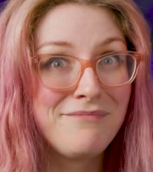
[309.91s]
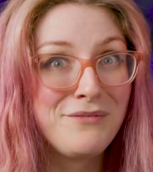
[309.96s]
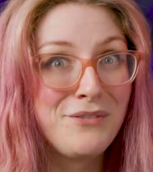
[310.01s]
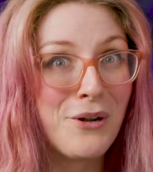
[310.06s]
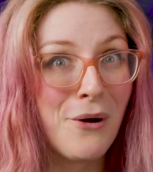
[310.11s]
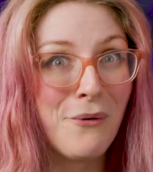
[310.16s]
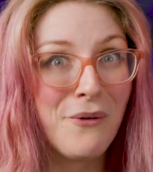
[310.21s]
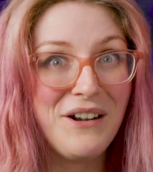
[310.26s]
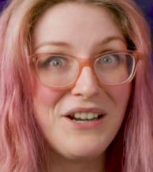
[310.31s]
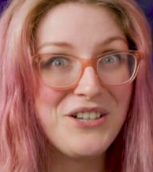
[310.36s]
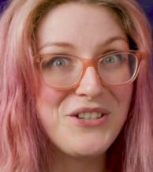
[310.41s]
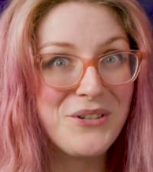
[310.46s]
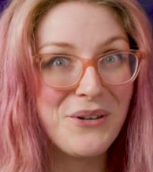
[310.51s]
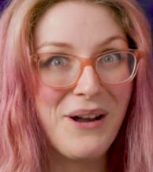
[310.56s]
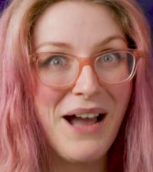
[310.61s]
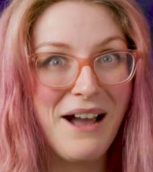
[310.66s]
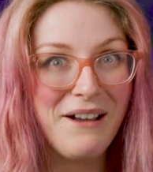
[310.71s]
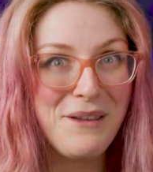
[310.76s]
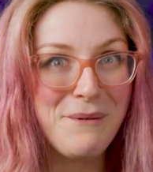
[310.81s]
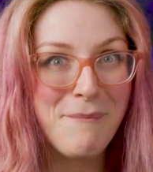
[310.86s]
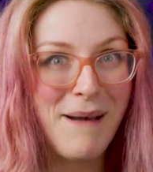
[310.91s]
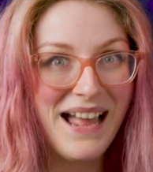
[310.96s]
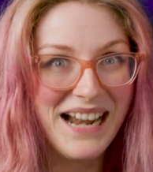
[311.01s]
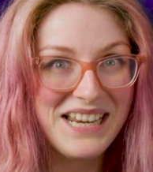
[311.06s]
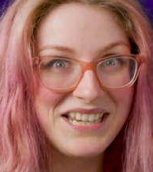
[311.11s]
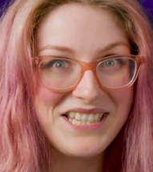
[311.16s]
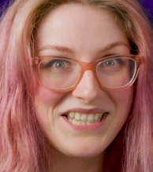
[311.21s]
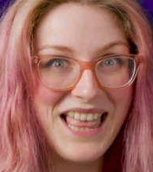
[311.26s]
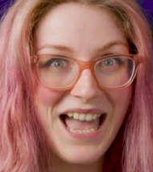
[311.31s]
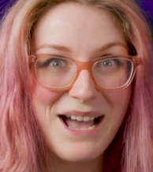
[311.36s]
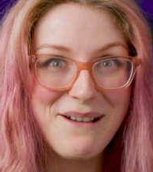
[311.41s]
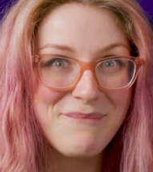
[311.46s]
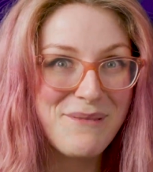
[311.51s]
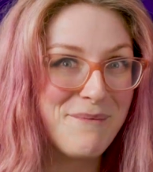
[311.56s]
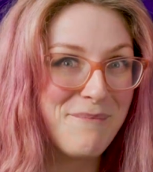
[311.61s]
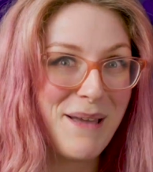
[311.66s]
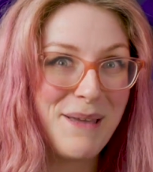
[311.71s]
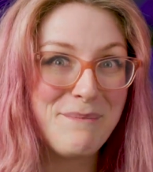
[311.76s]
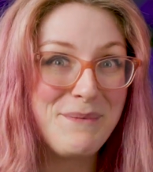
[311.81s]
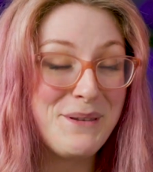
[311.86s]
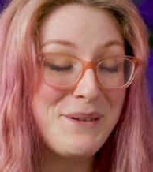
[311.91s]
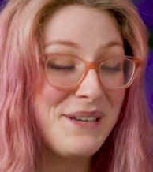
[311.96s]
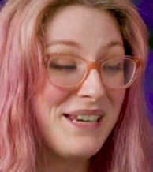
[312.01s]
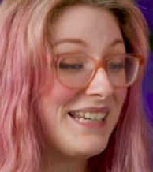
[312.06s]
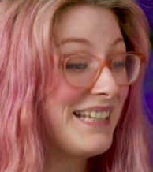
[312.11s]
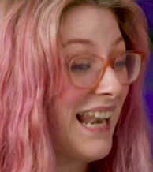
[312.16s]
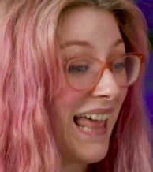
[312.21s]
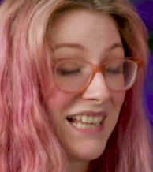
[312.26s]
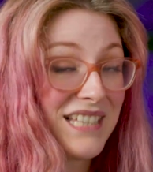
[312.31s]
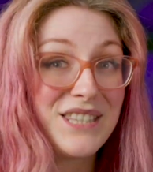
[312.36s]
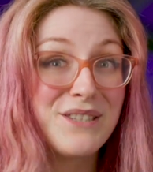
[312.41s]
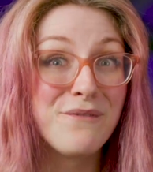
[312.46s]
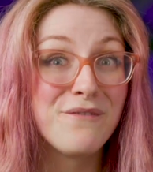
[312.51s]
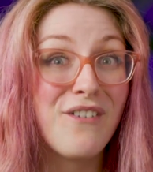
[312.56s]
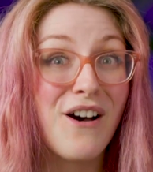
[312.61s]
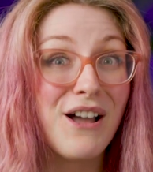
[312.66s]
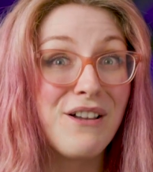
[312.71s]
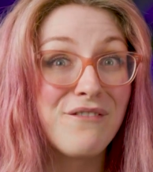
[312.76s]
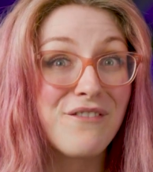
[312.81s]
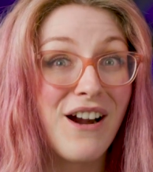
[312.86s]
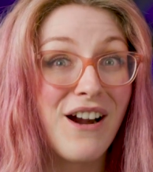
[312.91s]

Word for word: not really sure how you manage that, but maybe you need less than five